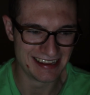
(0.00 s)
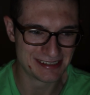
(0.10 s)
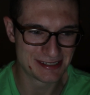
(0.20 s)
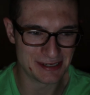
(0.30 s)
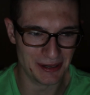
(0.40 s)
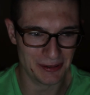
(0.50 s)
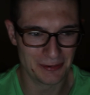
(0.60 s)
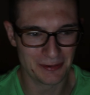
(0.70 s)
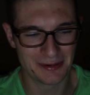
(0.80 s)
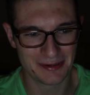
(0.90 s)

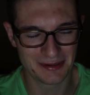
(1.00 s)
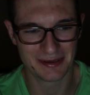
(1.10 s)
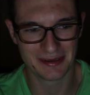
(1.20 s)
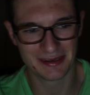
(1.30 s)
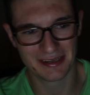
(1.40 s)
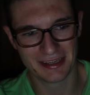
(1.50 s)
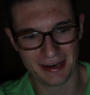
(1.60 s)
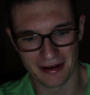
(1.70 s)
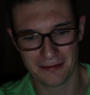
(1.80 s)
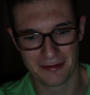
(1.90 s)
So,
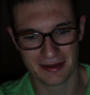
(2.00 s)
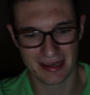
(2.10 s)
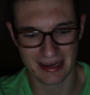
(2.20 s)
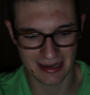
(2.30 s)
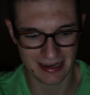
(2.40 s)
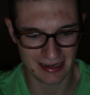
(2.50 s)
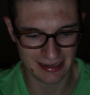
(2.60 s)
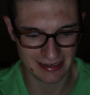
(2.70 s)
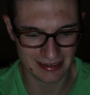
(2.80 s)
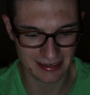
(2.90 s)

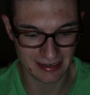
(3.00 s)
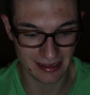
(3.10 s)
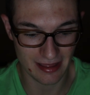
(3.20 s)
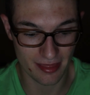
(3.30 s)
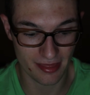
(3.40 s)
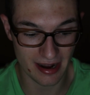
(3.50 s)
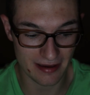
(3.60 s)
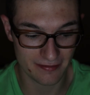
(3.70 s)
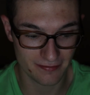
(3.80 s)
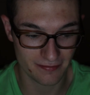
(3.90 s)
then
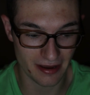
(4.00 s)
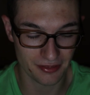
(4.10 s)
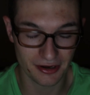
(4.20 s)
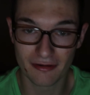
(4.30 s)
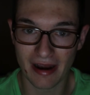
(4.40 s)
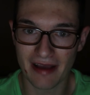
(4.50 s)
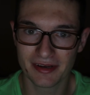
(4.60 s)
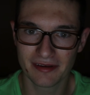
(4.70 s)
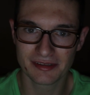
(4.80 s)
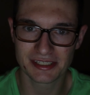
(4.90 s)
I felt the
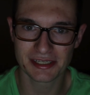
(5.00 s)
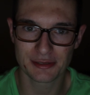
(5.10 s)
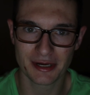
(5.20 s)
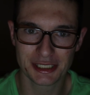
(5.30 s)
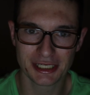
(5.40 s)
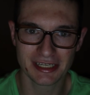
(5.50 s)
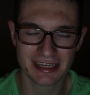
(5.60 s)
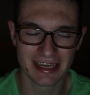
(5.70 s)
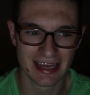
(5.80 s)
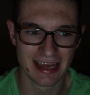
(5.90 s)
gravity of the situation.
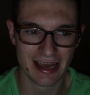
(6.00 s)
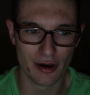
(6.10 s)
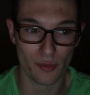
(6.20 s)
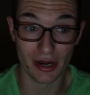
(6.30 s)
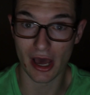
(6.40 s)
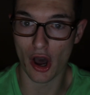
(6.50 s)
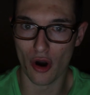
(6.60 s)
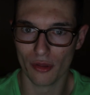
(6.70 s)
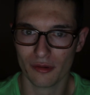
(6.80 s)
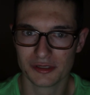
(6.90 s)
When
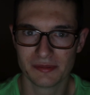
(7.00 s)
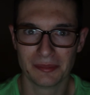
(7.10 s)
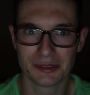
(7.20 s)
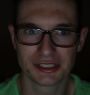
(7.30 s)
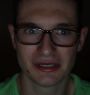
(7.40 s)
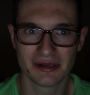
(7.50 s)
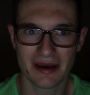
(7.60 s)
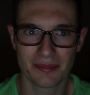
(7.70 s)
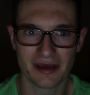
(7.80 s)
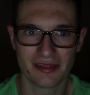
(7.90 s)
all those people showed
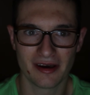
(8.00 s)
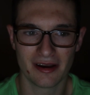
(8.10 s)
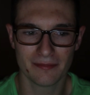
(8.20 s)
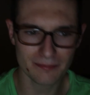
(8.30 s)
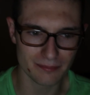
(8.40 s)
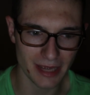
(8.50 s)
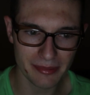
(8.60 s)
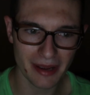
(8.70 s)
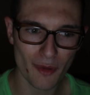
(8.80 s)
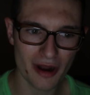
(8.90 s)
up, I thought,
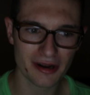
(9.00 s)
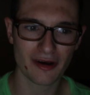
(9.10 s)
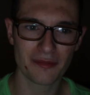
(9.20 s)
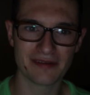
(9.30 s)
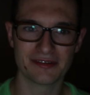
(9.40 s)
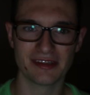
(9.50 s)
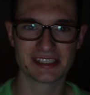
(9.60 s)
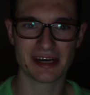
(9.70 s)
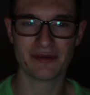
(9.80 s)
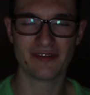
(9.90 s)
maybe I'm walking home after
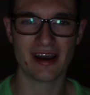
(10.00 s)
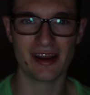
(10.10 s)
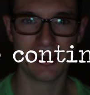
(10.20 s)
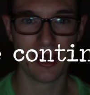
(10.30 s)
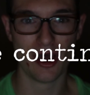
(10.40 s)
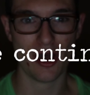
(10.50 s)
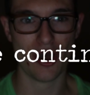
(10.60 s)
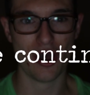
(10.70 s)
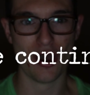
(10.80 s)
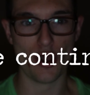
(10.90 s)
this, I'll be fine.
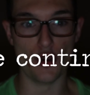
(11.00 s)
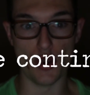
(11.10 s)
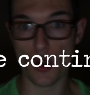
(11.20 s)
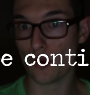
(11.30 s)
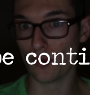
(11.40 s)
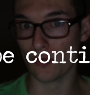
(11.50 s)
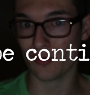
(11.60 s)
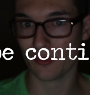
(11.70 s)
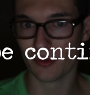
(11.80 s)
No.